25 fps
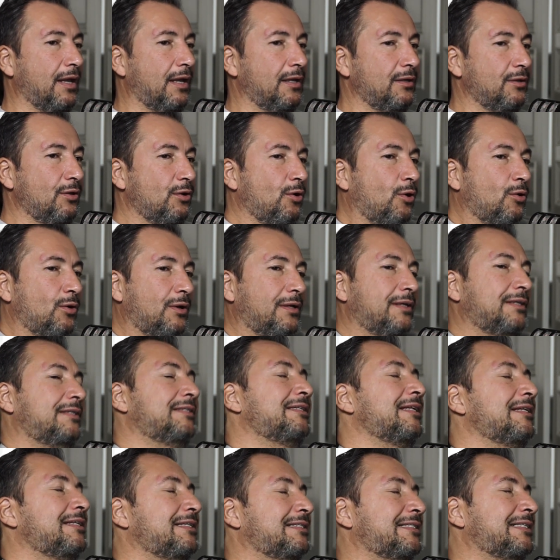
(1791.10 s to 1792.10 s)
you know,
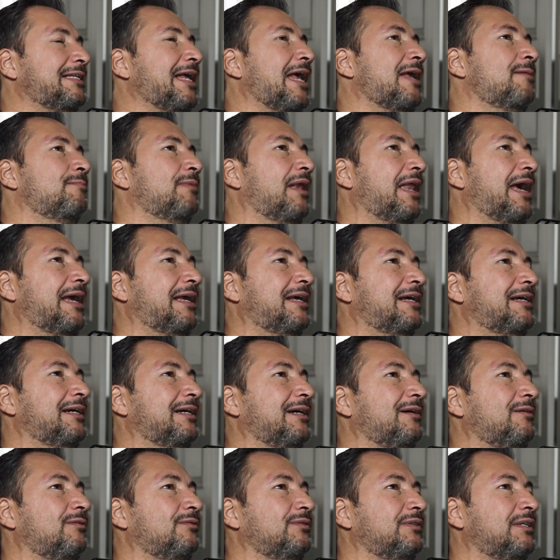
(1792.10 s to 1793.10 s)
it's the same like
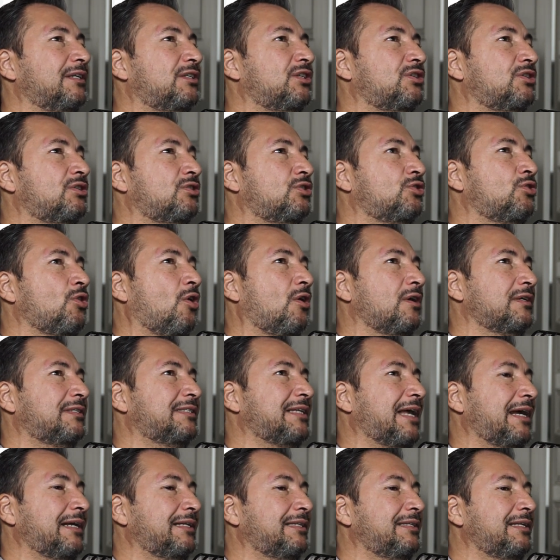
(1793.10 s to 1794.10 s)
the
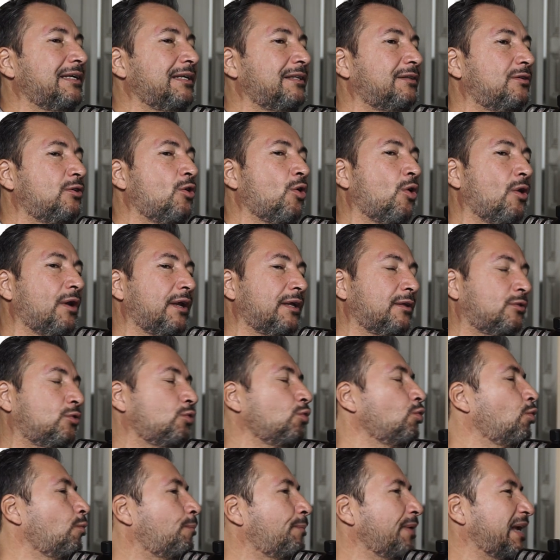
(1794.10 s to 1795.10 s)
choice I did going
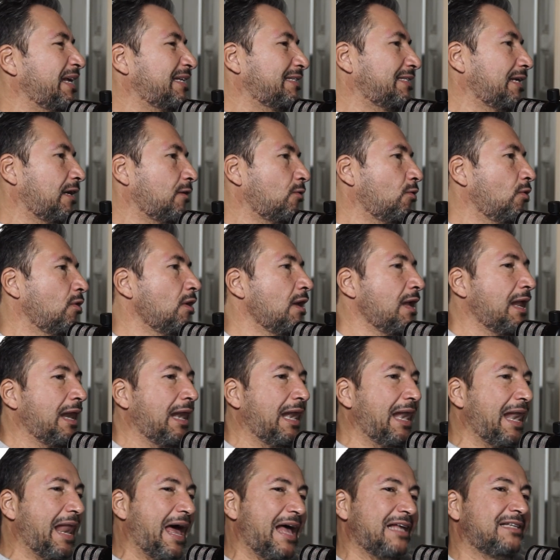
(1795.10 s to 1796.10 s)
to Pesaro.
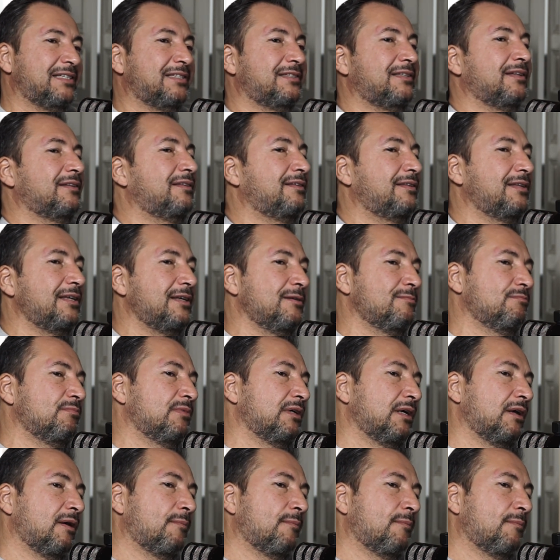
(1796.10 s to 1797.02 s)
Last team,